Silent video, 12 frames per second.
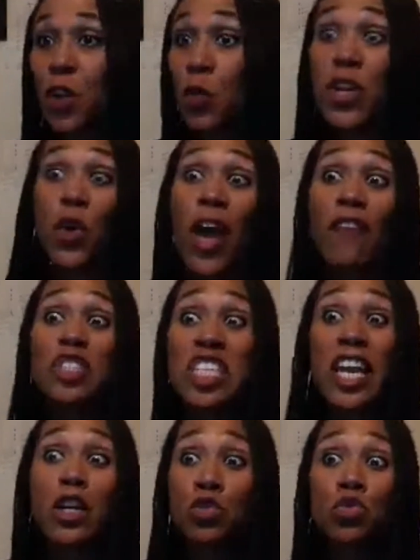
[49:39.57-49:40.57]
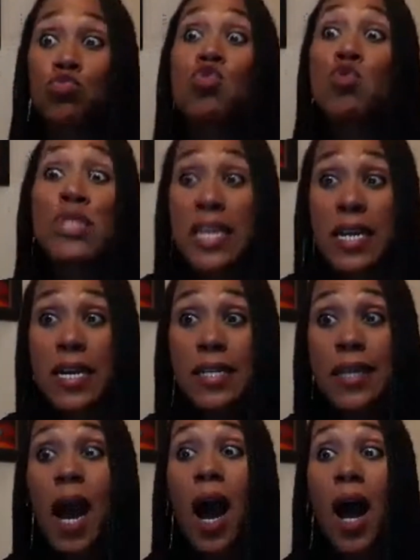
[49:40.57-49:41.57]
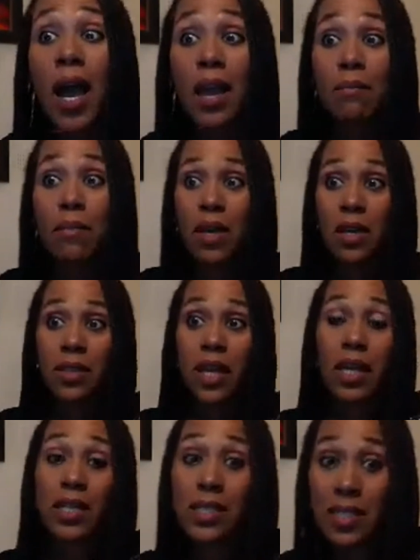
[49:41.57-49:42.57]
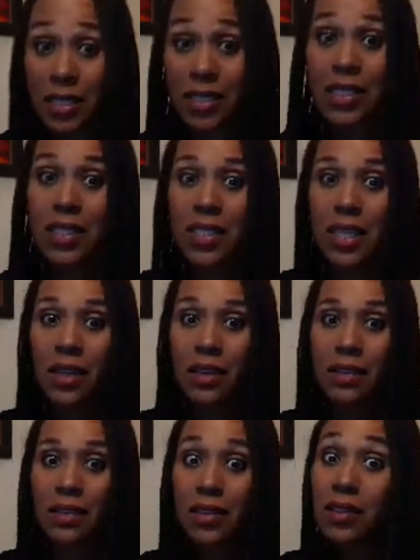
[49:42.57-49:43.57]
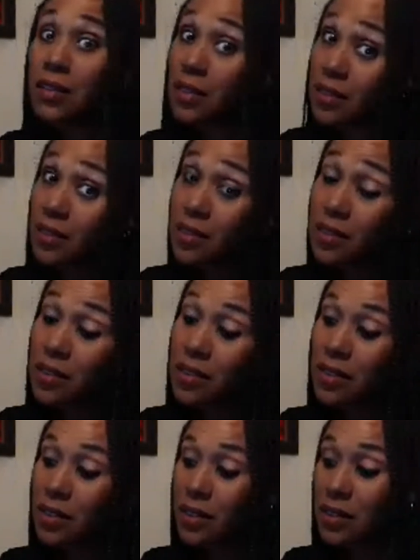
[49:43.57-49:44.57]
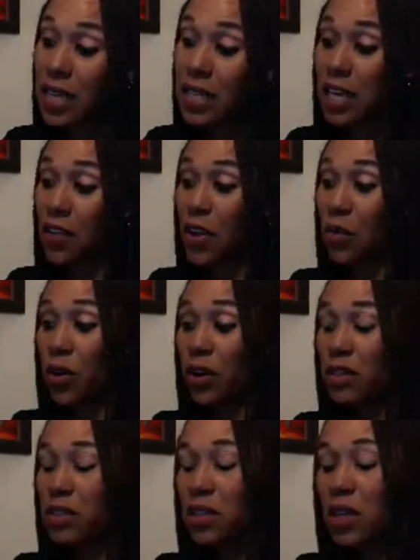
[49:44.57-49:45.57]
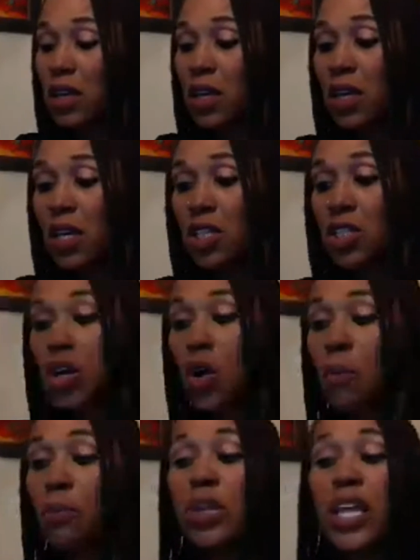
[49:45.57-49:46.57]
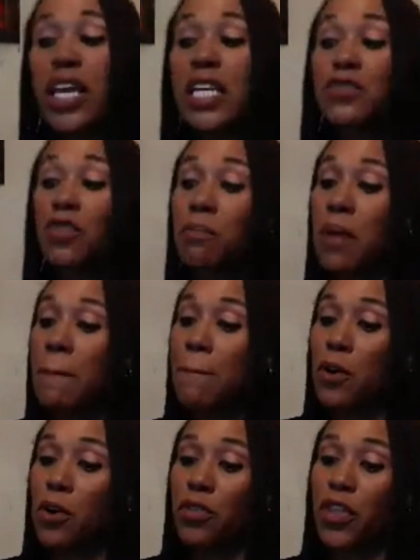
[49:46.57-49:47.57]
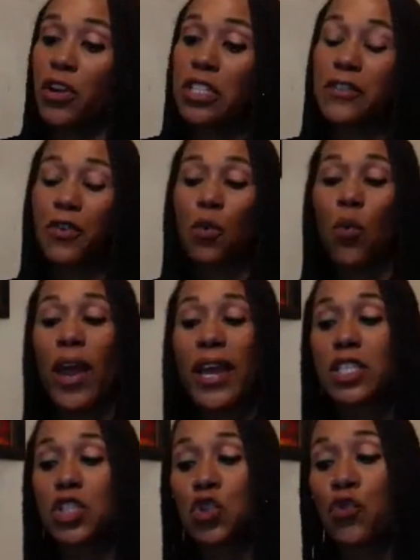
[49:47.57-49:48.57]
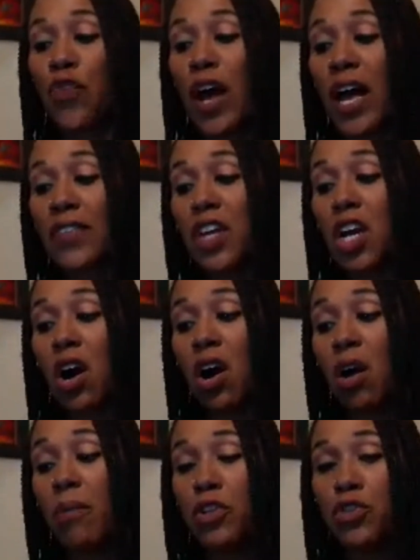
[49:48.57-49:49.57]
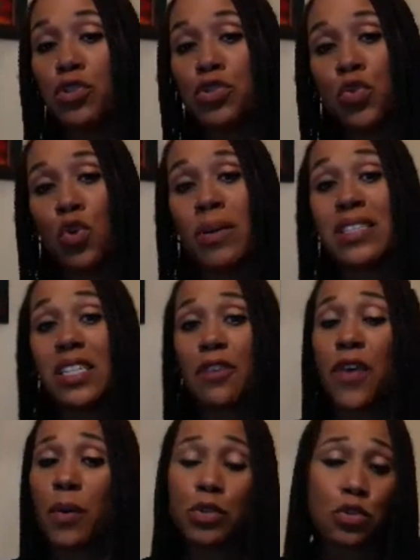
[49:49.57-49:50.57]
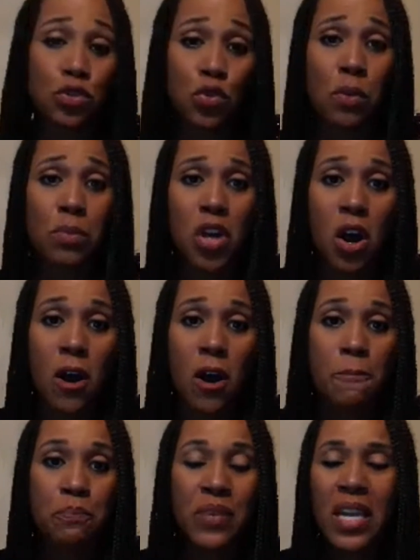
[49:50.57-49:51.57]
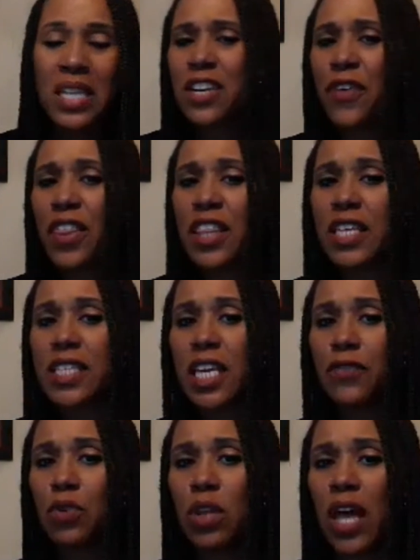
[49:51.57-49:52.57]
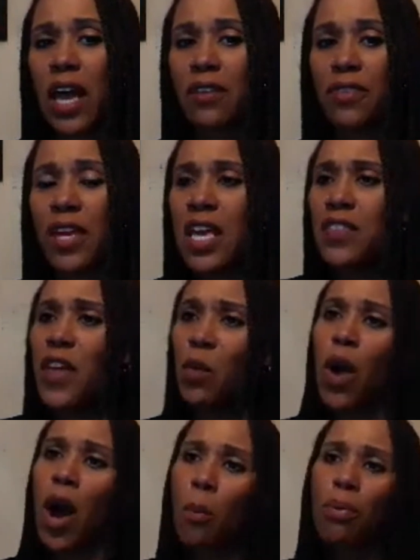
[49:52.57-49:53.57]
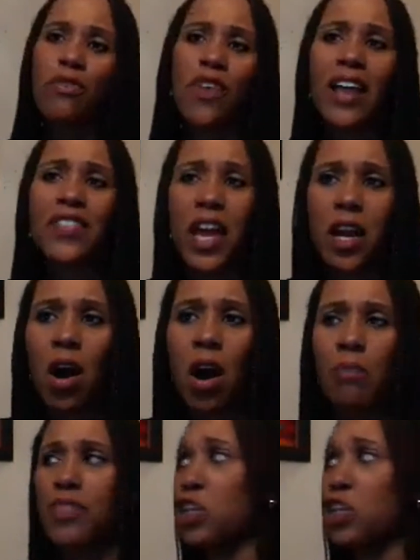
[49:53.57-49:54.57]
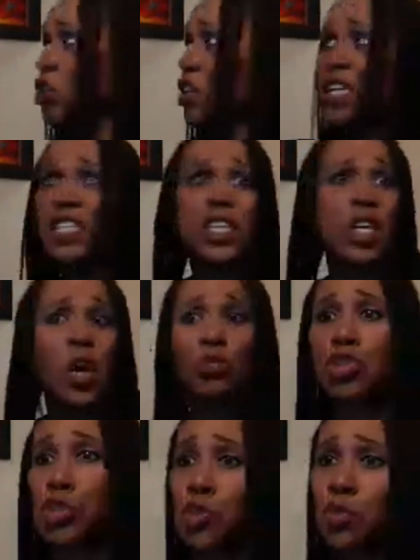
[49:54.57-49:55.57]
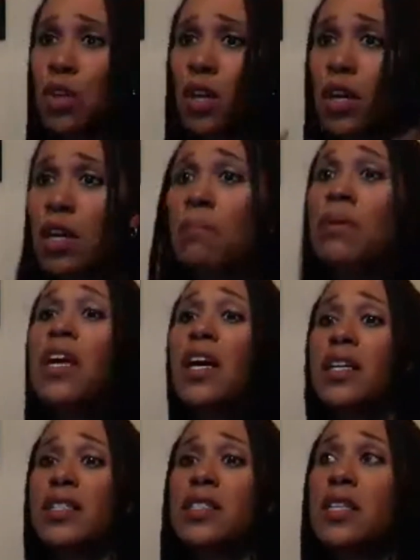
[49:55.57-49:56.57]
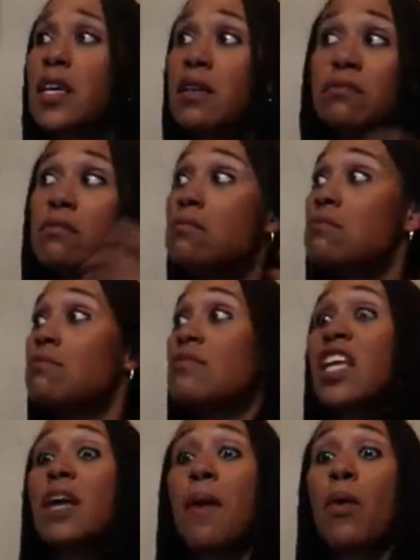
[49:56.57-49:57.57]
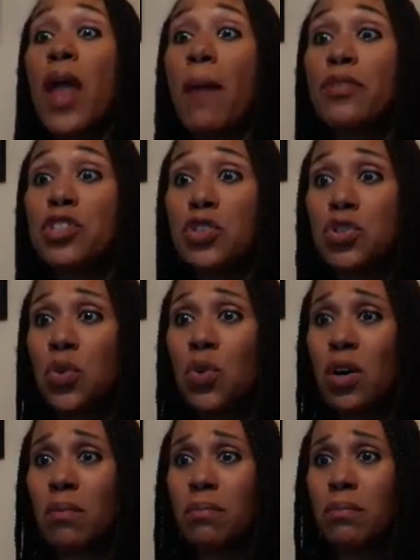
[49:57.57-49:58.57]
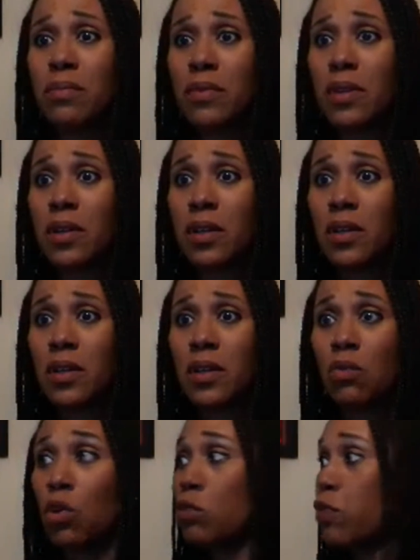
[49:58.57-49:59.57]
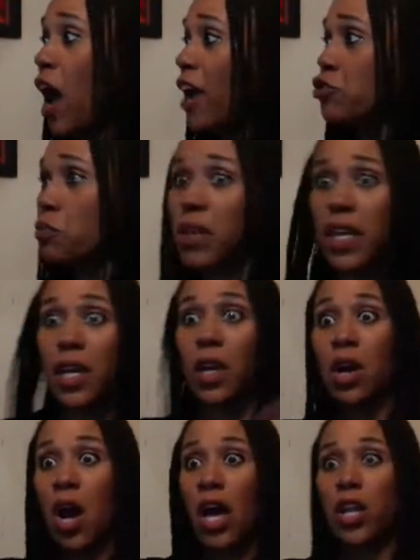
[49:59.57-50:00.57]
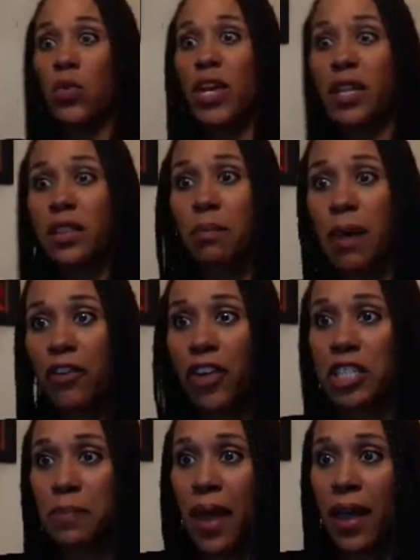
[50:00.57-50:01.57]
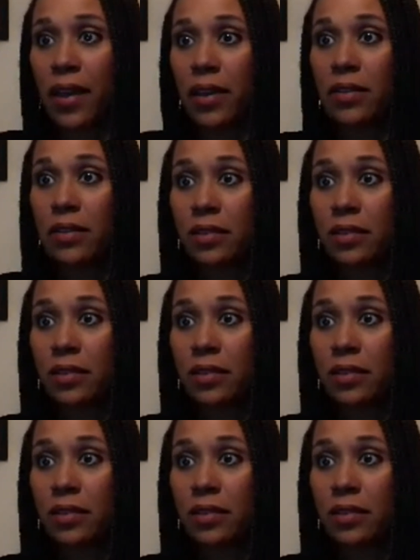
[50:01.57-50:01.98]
If we don't have scheduled routine time, that consistency. That's how that works. So please remember, there are different ways to find the calm in your storm. Identify what your storms are. Identify the things that give you life that will help provide that calm that you can easily go to. Because Think about what happens in a storm. We're hydroplaning. How do we get the bearings back?